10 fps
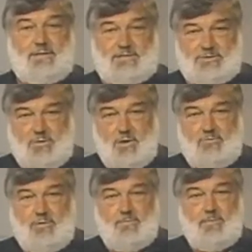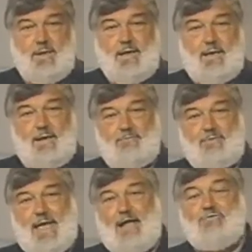in the storeroom have
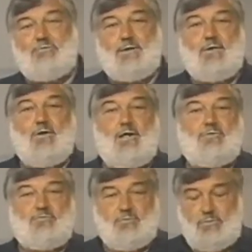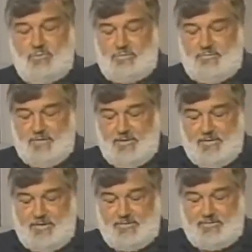actually gone through the
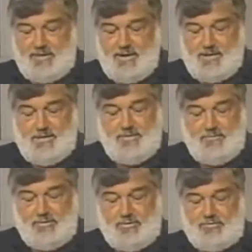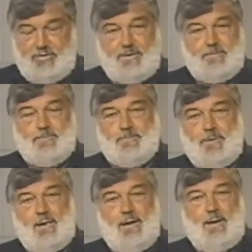various conversion
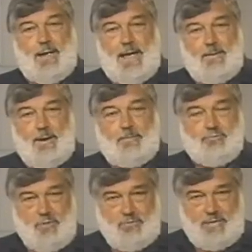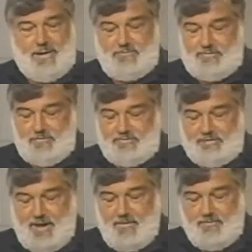programs
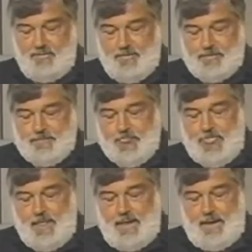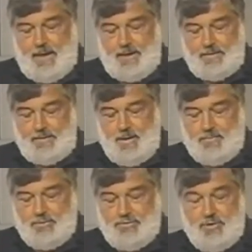themselves.
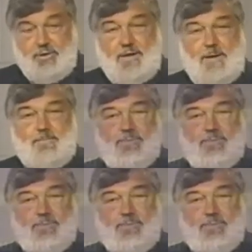Number 30